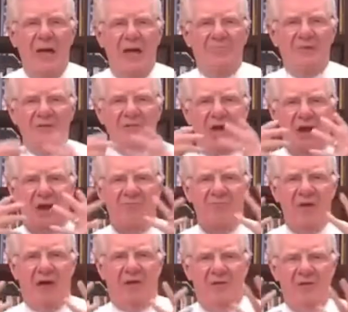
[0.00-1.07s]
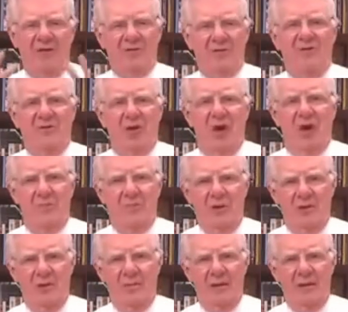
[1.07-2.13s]
We have these higher faculties. I'll talk
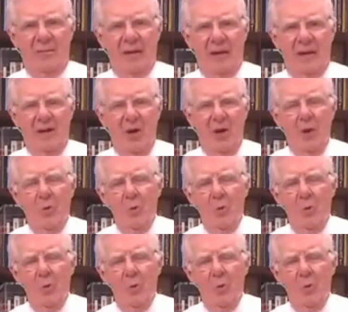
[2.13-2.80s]
about them in a minute.